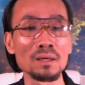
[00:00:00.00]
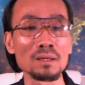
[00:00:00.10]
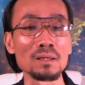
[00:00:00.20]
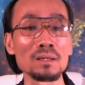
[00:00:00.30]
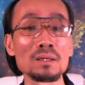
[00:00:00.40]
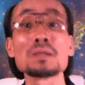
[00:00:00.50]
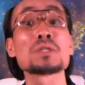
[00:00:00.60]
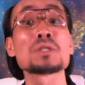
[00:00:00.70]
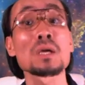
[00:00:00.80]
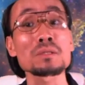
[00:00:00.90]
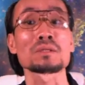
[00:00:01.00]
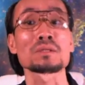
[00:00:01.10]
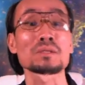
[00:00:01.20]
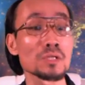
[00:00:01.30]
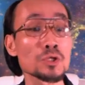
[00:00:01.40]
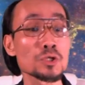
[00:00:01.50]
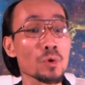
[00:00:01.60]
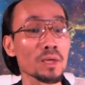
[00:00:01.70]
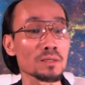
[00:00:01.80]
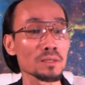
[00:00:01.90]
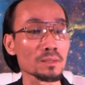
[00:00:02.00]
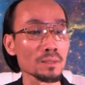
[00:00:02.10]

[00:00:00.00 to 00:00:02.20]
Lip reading: the justice straight.